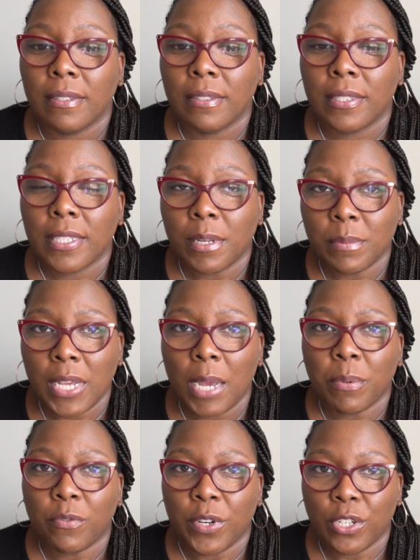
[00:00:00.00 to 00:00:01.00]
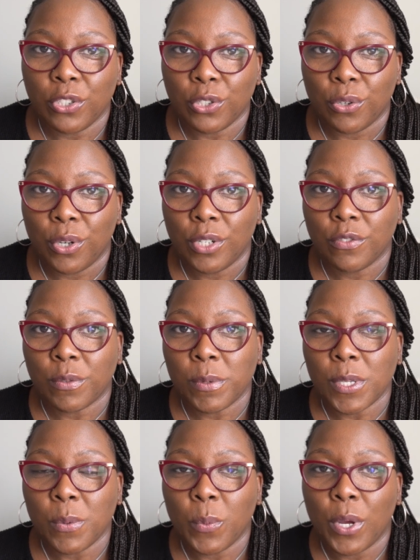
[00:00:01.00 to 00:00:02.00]
some type of reassurance from
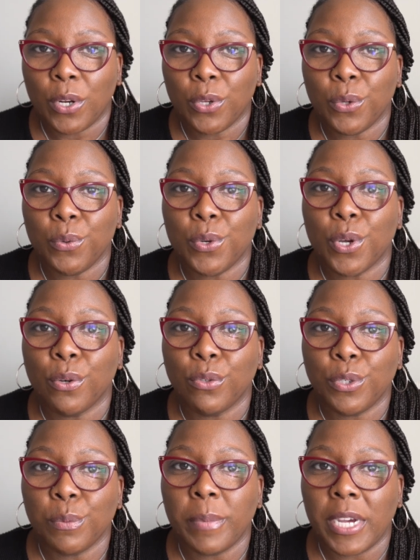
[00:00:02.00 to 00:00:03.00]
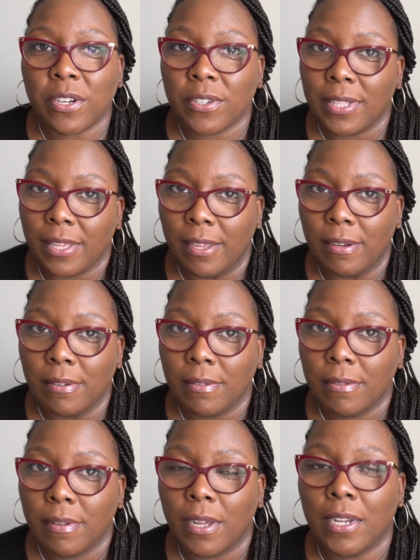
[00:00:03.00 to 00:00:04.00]
someone who knows you better
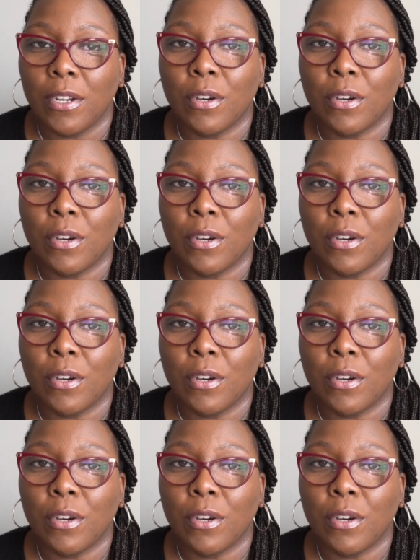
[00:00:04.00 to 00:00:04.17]
than an